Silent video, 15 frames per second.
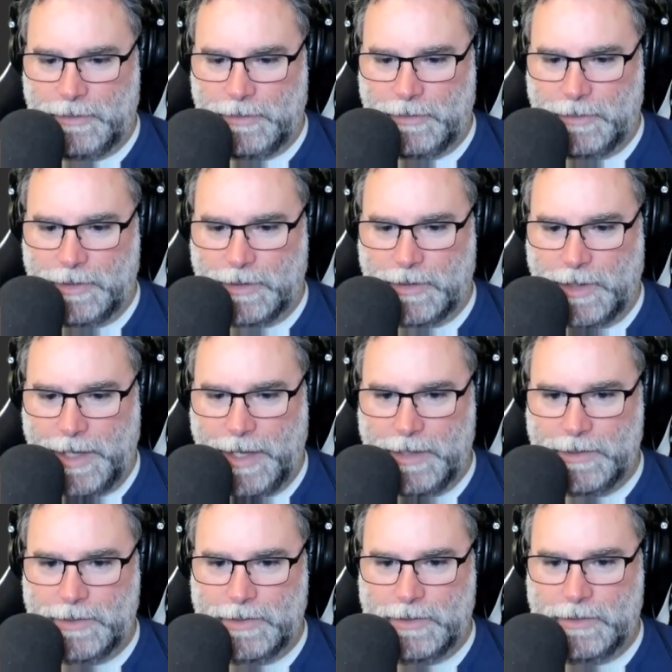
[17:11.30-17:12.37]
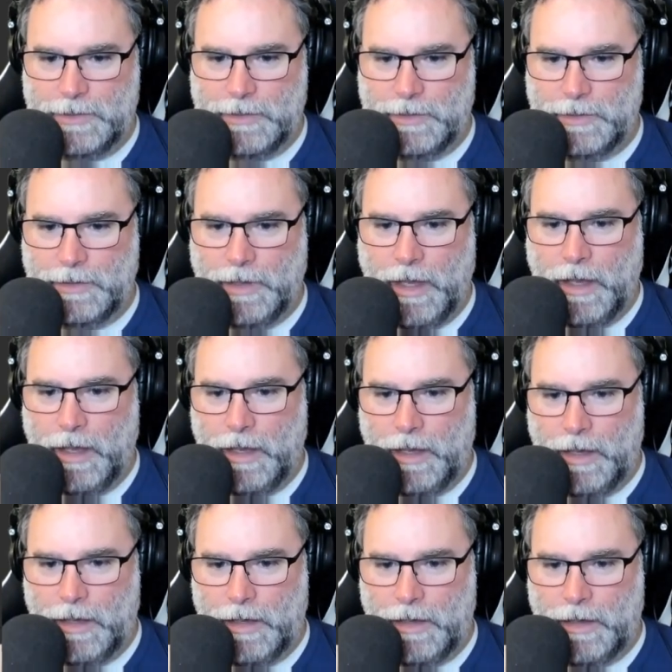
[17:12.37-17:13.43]
Get class?
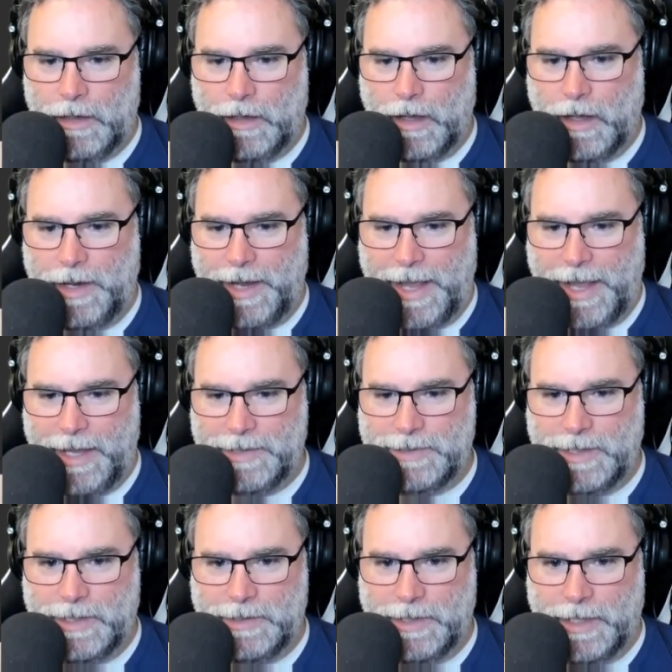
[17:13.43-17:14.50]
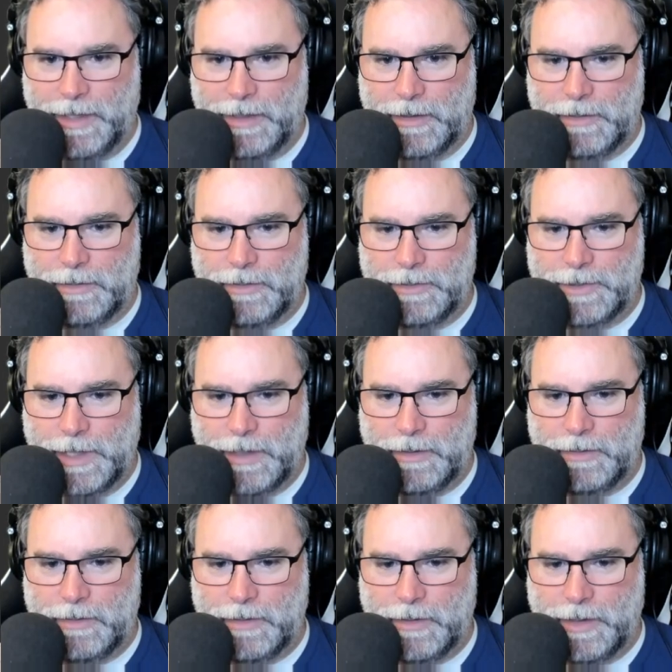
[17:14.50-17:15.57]
On asset data. Is that?
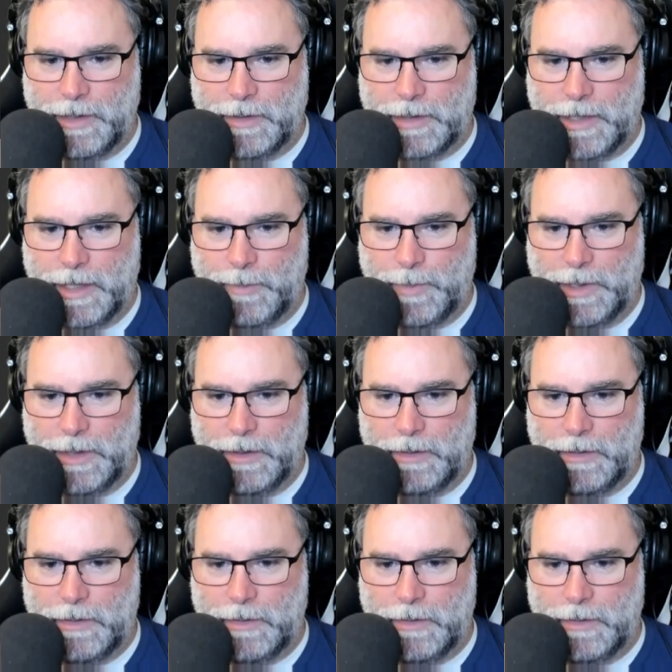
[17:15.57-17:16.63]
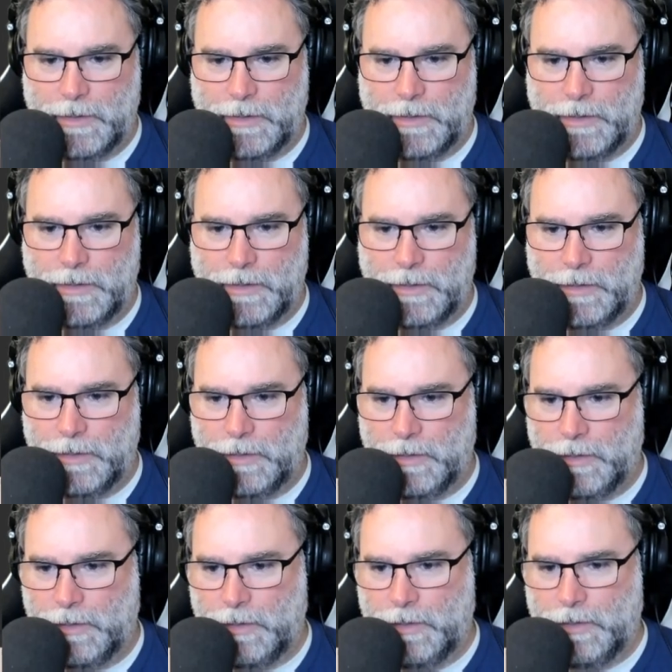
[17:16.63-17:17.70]
No, that can't be it.
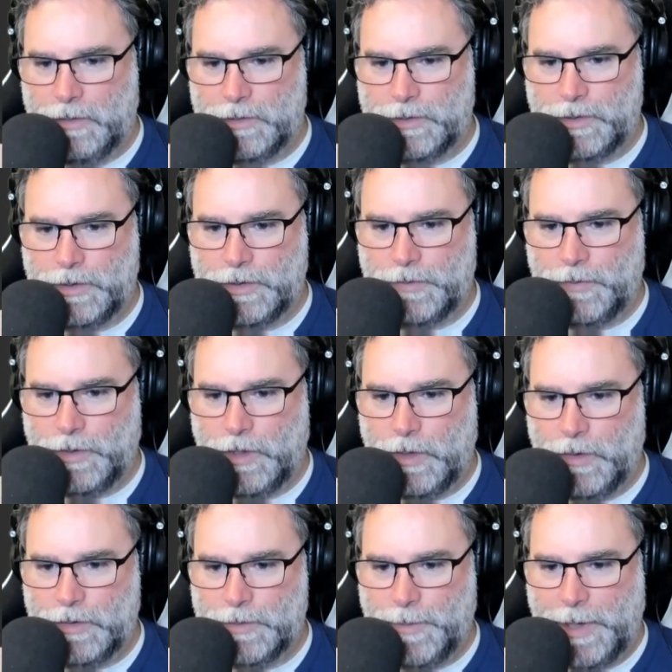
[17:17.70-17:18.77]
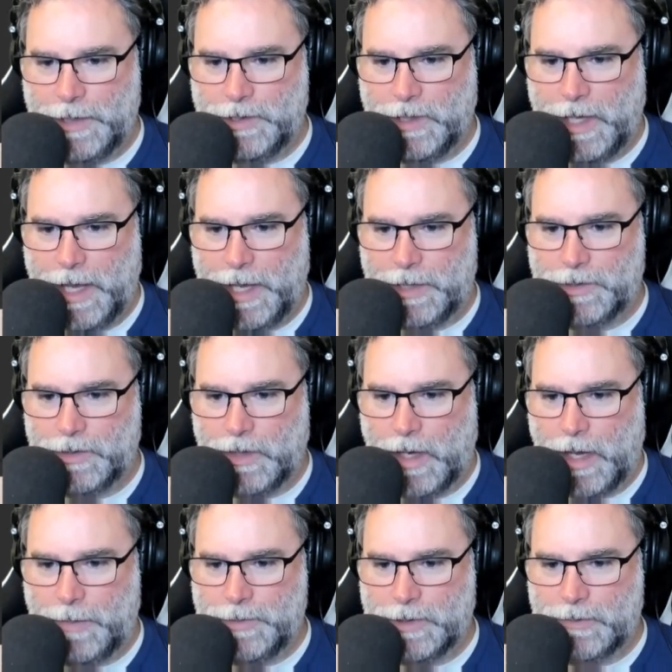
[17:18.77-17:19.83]
Search for nodes matching actor
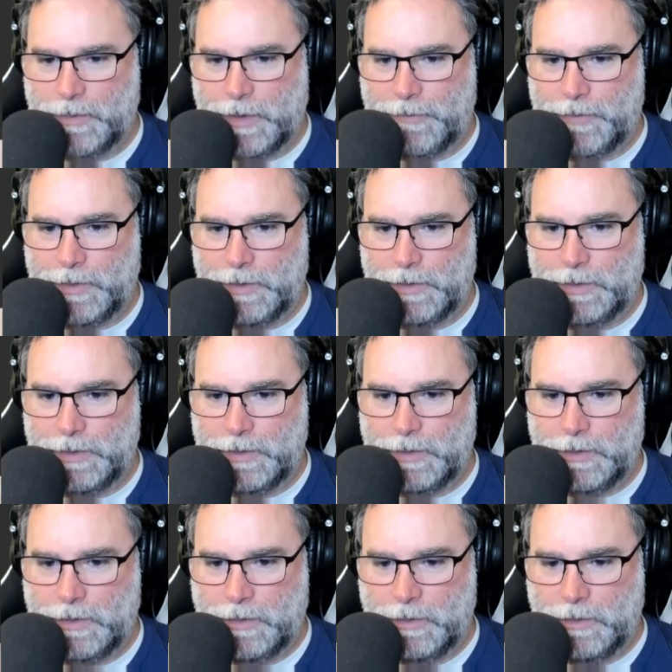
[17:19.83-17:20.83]
object reference.